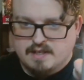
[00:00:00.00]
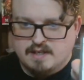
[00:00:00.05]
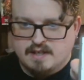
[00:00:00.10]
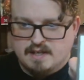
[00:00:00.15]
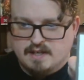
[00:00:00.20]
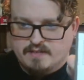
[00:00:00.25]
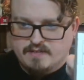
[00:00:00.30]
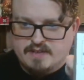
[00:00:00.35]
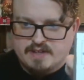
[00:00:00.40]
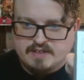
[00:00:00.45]

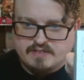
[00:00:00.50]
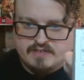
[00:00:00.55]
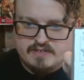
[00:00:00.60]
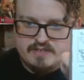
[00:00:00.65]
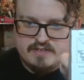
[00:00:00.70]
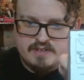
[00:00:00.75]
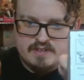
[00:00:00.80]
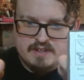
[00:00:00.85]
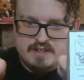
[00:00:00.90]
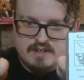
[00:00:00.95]
And
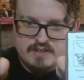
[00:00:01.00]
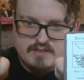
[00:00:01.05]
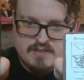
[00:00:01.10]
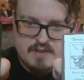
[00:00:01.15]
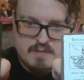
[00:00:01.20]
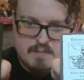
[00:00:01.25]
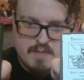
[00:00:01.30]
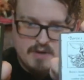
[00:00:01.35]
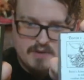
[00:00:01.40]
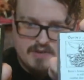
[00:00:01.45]
this is the
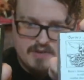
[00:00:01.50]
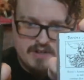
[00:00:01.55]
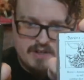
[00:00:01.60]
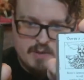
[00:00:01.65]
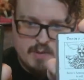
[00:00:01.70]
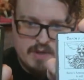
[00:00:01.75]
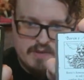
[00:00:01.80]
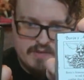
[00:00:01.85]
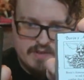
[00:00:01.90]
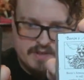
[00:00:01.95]
modern
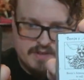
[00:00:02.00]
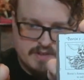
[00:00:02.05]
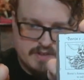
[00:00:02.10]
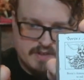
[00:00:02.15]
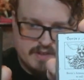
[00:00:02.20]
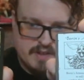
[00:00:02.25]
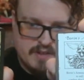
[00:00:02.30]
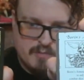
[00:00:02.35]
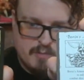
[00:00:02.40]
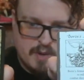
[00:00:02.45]
equivalent
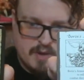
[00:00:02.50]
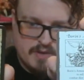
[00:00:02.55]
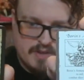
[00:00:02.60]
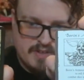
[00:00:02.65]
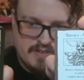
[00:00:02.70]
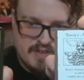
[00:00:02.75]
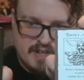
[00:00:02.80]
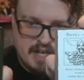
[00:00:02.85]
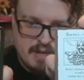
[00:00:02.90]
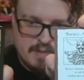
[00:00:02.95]
of
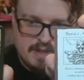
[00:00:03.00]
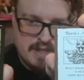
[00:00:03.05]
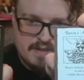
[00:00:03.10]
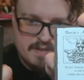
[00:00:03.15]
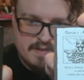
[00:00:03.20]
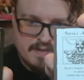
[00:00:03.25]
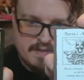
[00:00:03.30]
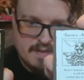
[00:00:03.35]
Borin's Armor.